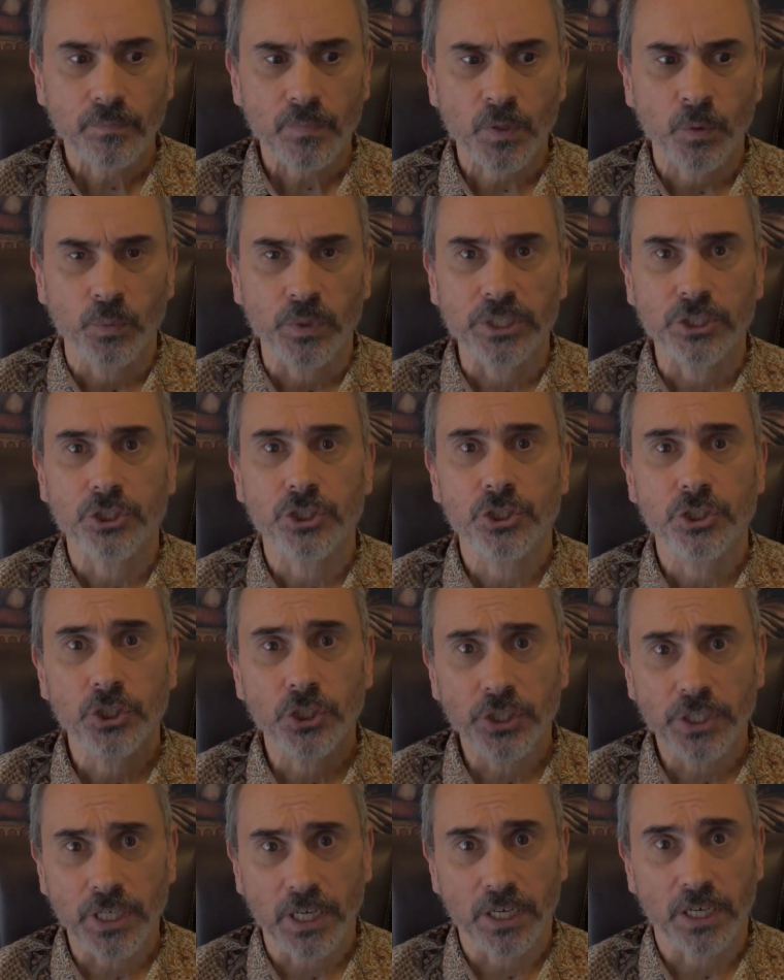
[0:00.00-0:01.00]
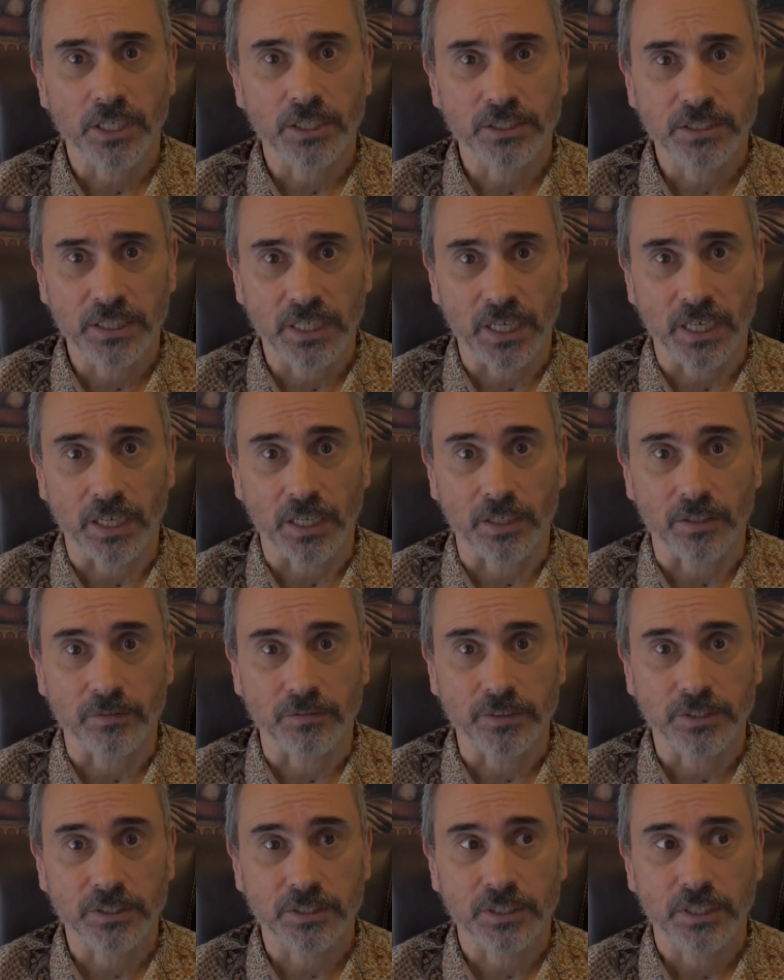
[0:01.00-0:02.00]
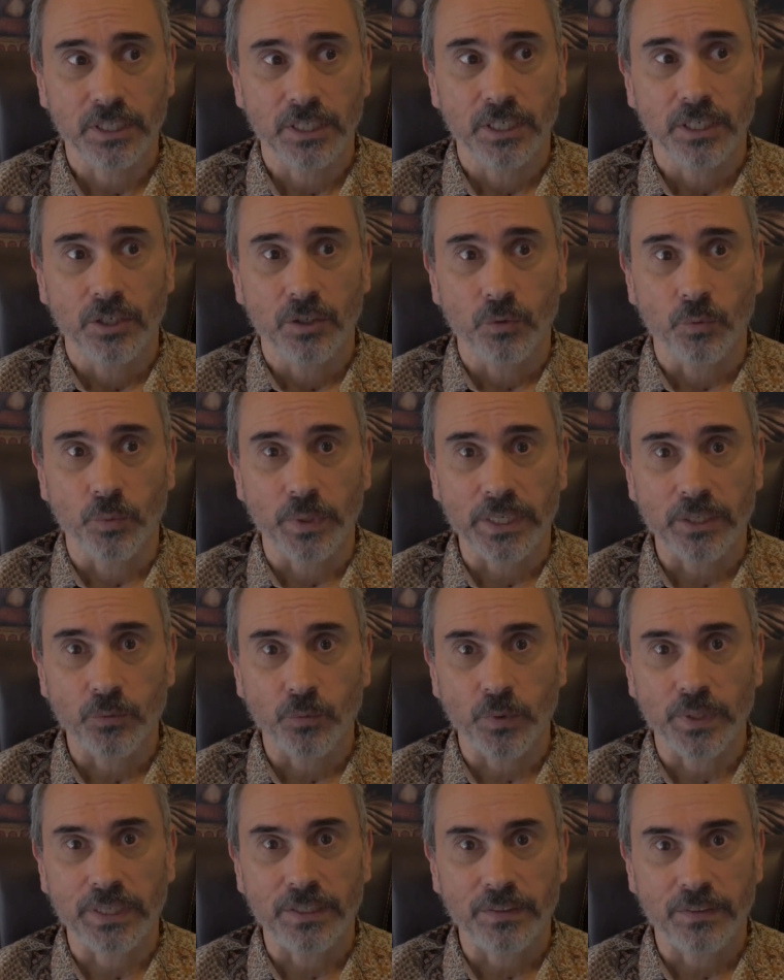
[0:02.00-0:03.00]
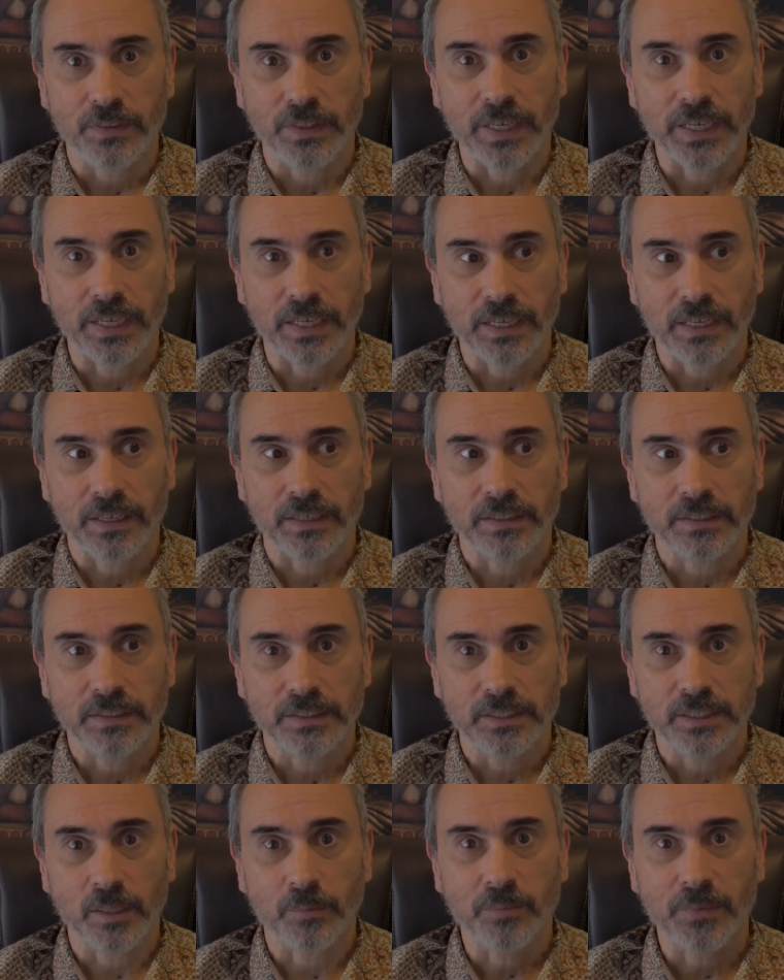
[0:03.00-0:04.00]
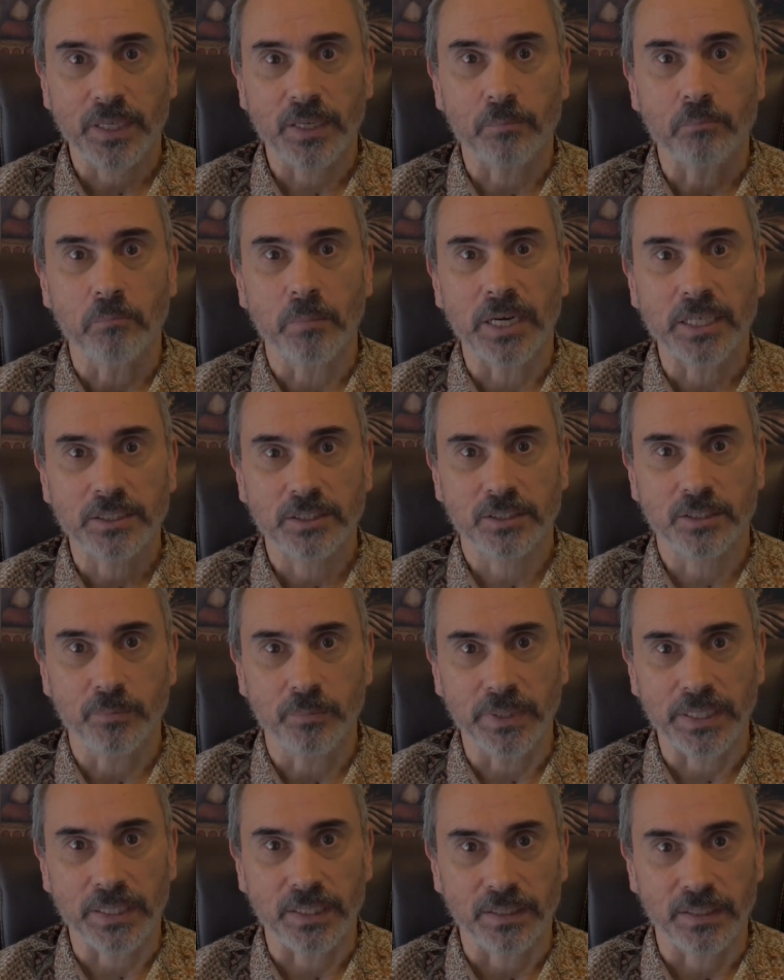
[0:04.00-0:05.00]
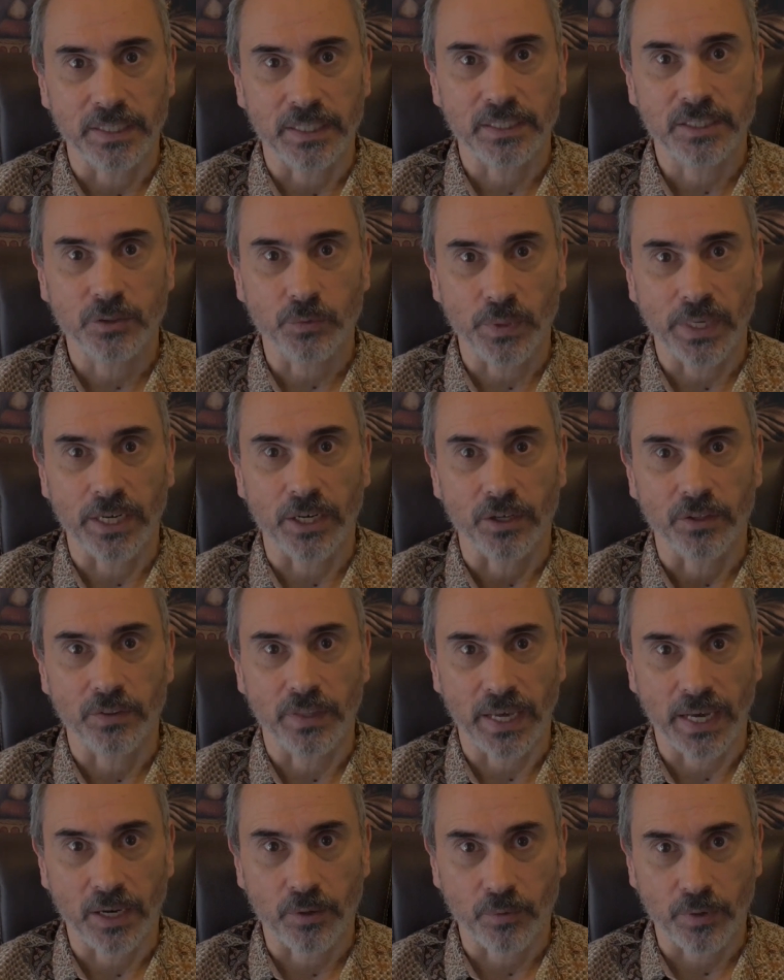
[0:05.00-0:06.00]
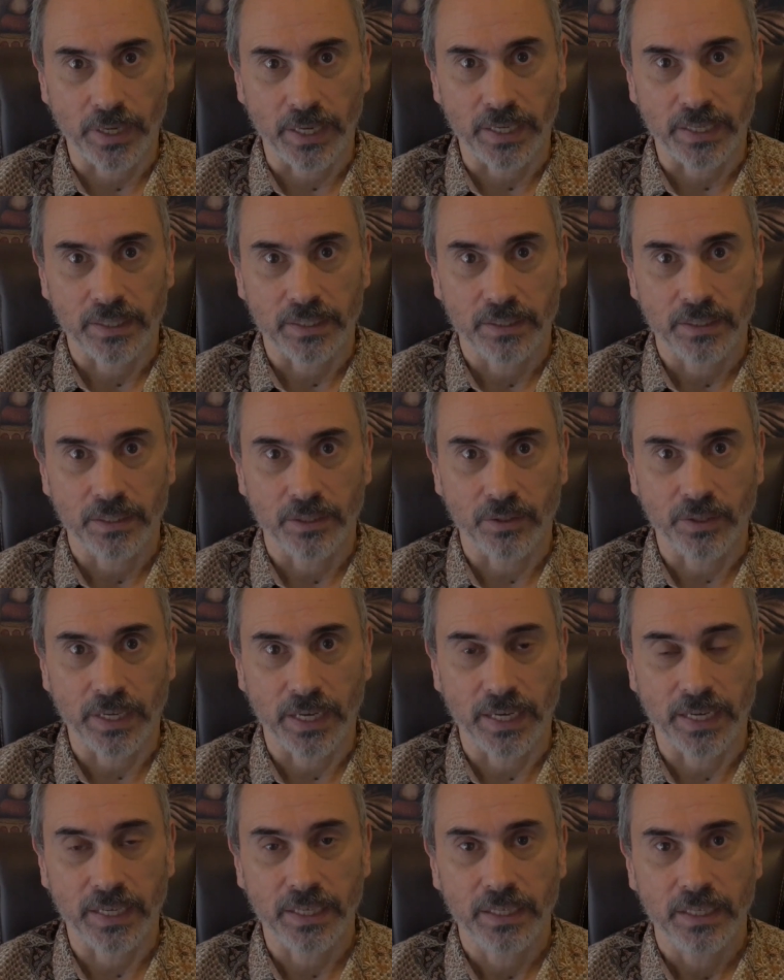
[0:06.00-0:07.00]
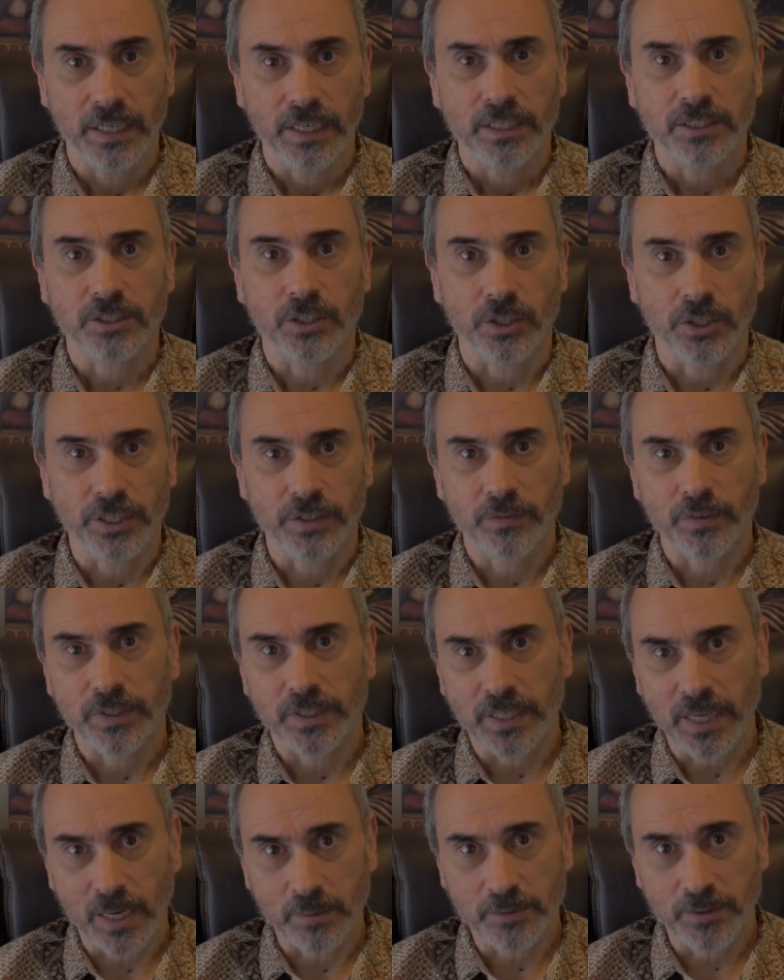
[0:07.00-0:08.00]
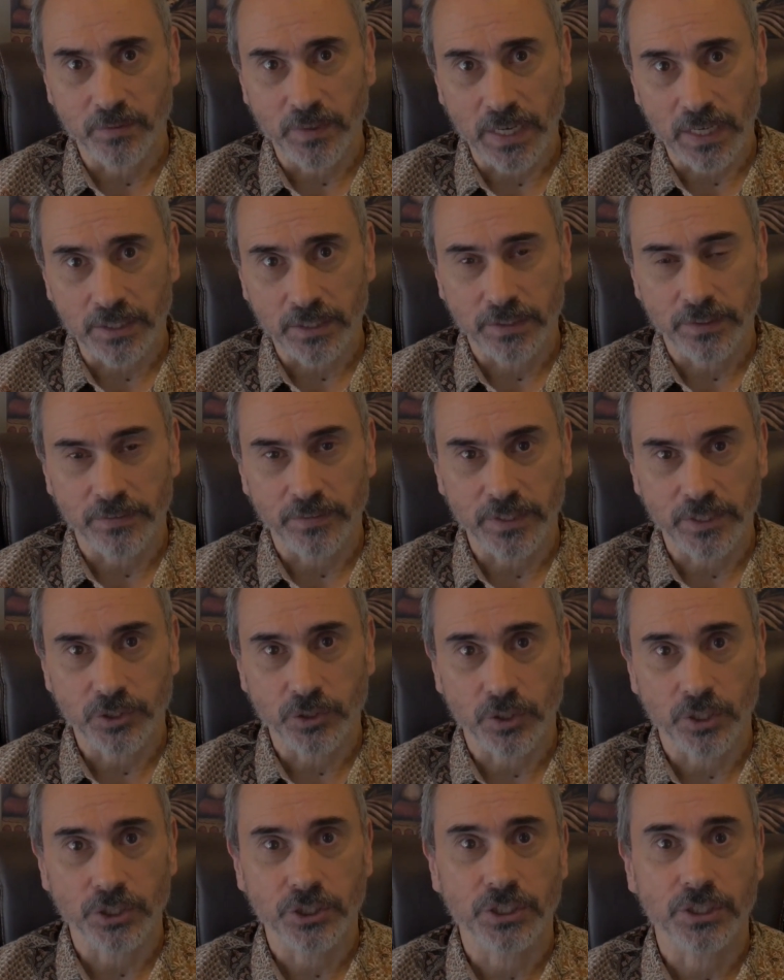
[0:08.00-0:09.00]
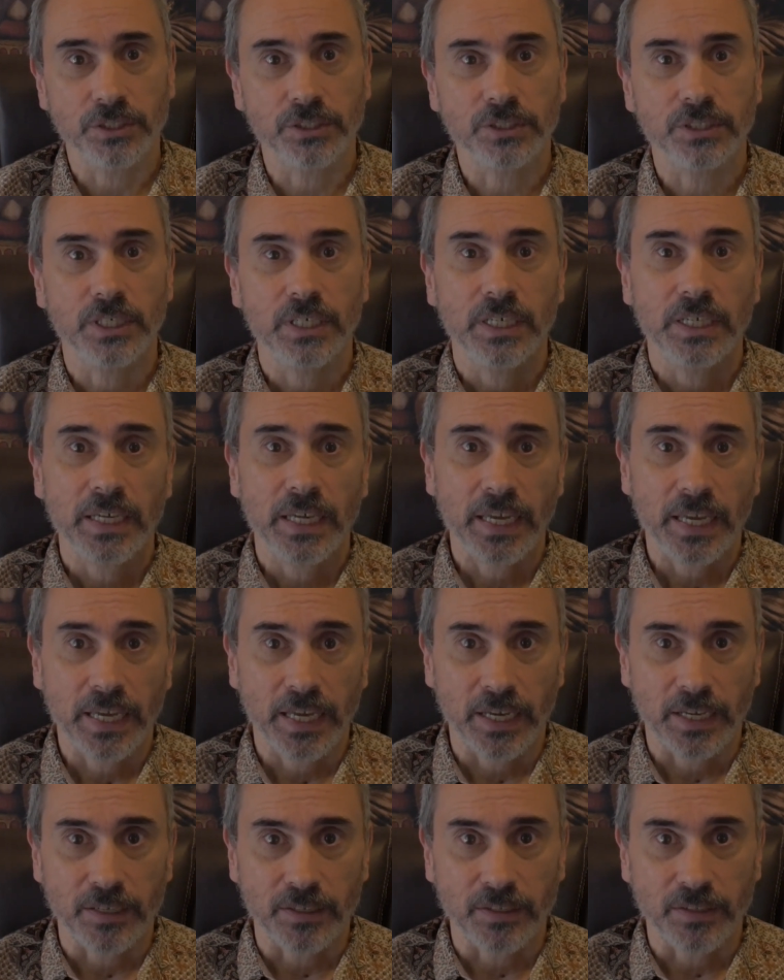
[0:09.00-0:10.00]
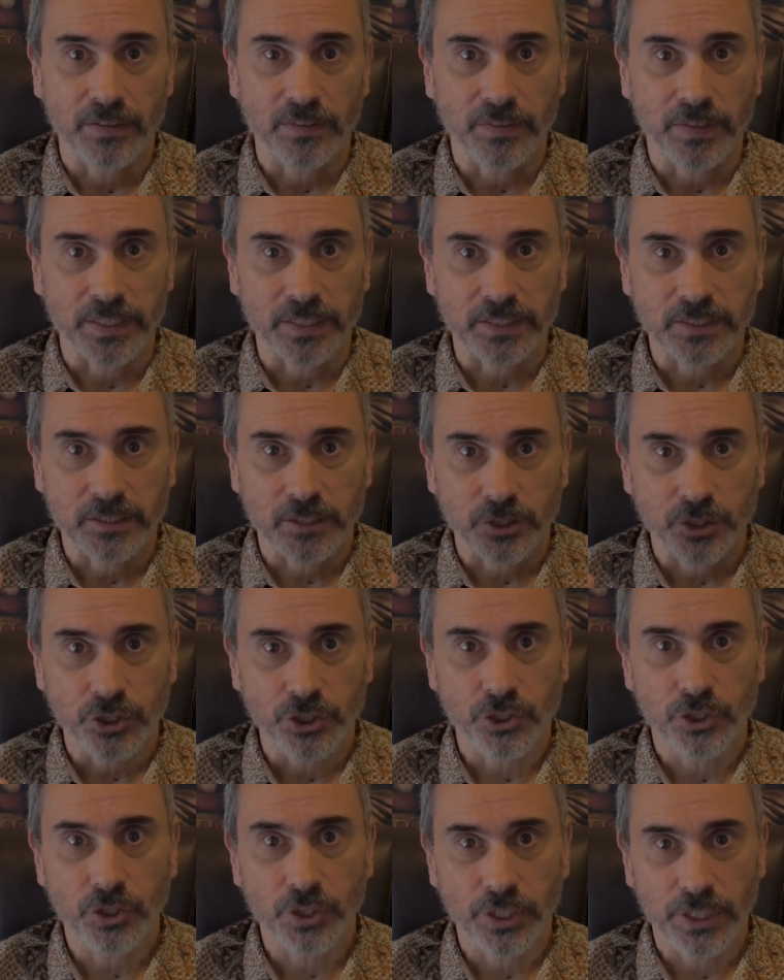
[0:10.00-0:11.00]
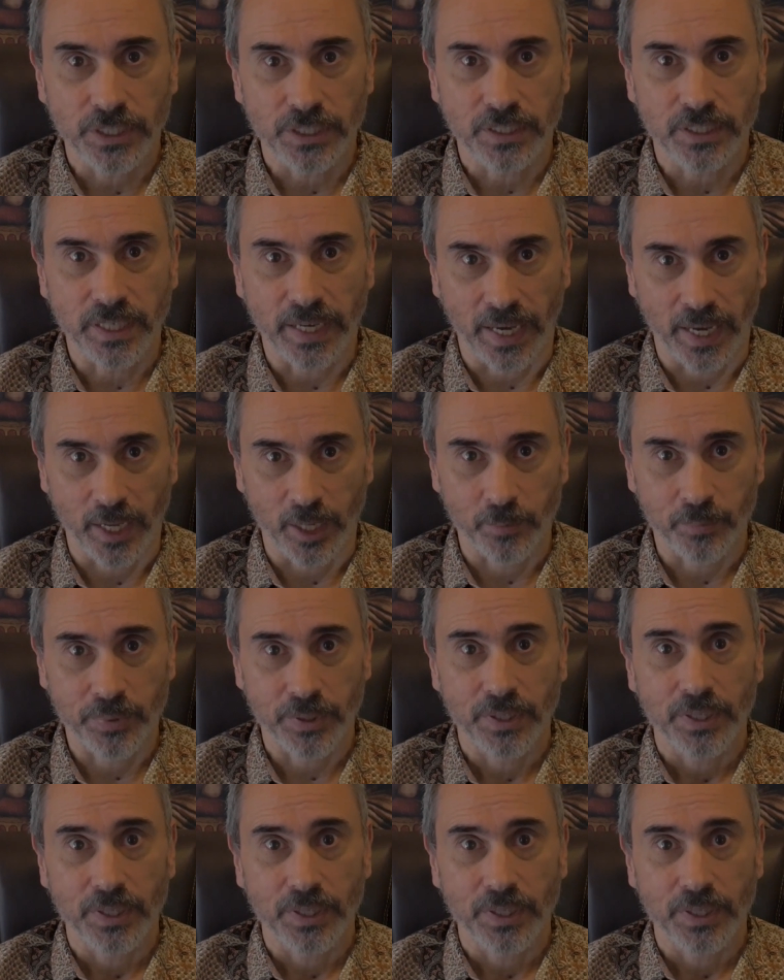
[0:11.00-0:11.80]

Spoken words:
we should on ourselves when we think something must be this way or that way, okay? So there are different types of cognitive distortions, and this should type